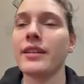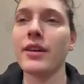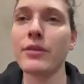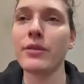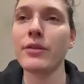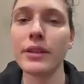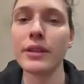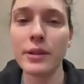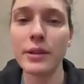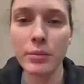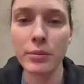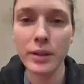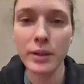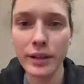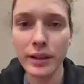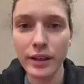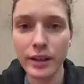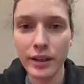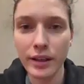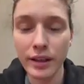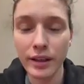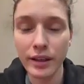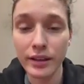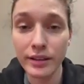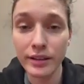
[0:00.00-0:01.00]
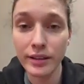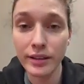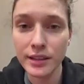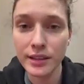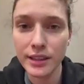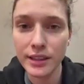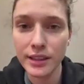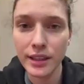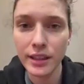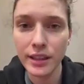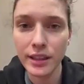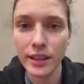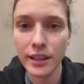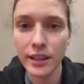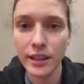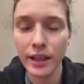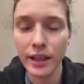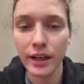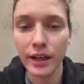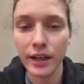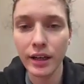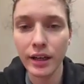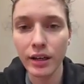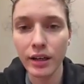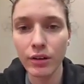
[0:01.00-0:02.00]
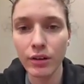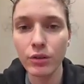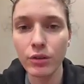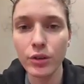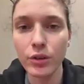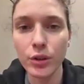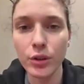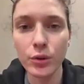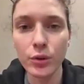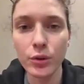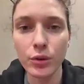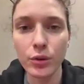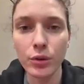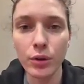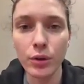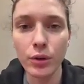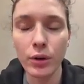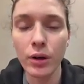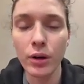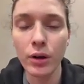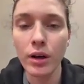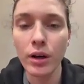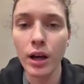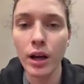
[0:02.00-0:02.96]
already been in the city and I kind of knew